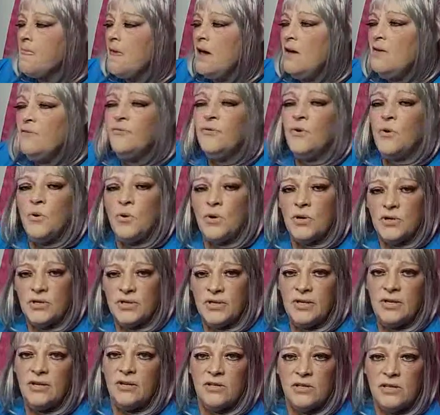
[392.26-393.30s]
Of course,
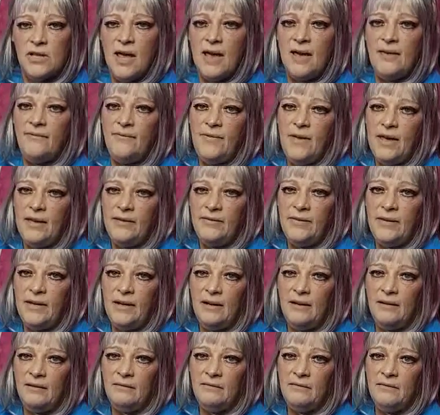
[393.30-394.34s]
there's life out
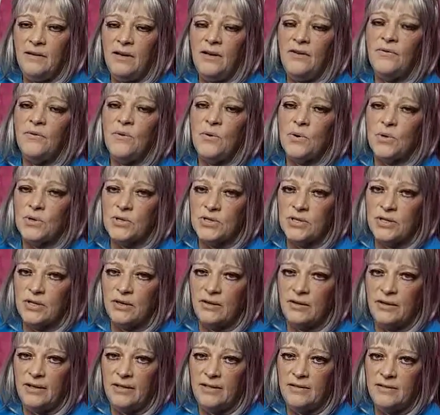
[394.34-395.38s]
there. Of course,
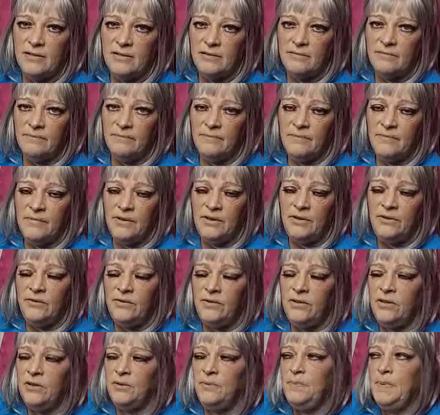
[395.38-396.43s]
there is. You,
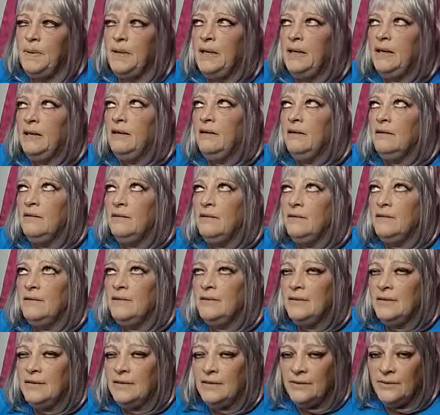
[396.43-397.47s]
you'd be
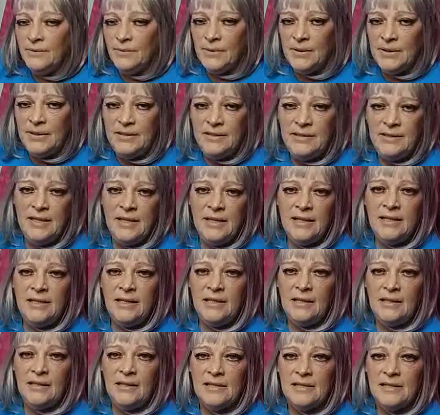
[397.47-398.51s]

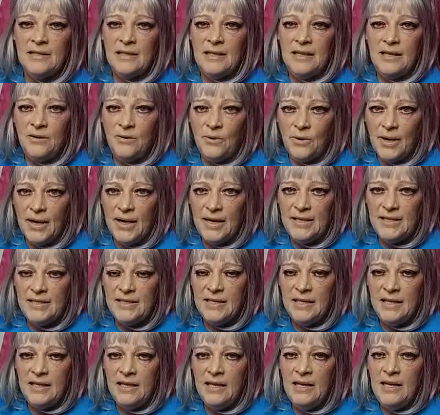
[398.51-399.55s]
ridiculously
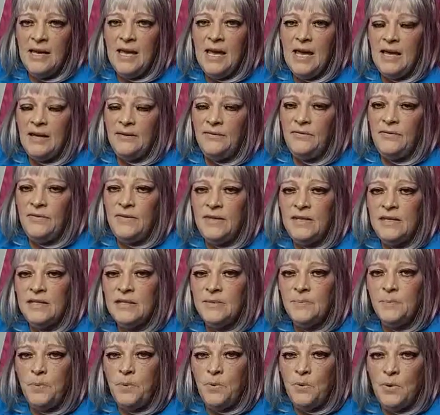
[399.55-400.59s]
crazy at this
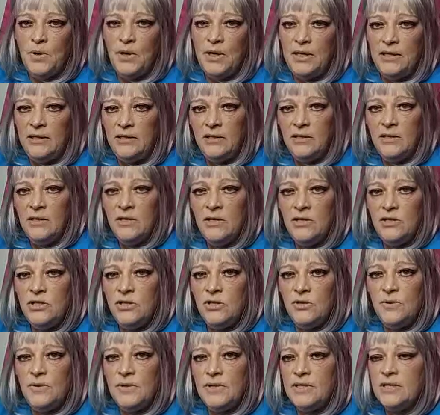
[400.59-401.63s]
point
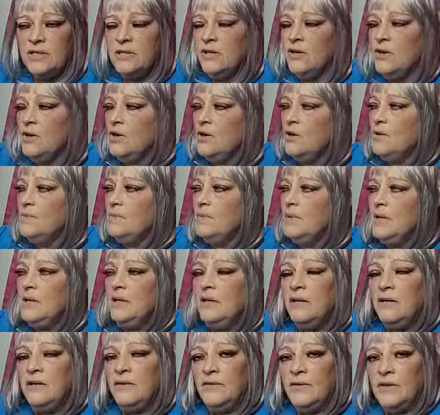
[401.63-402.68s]
to assume
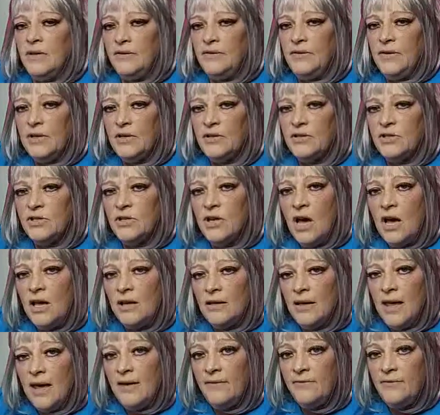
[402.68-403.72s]
that there's not
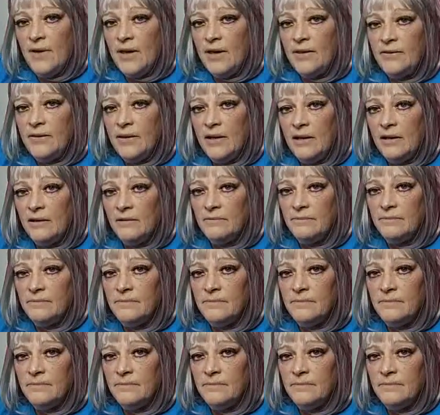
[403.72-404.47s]
life out there.